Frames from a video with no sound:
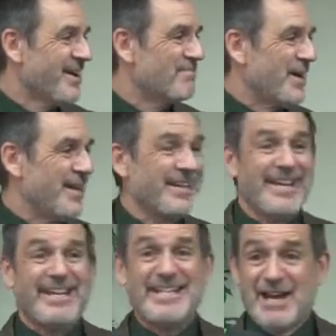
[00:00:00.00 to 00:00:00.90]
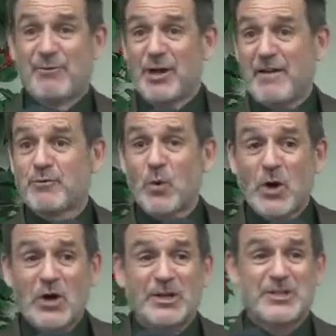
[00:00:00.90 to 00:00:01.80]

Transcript: but he never left work,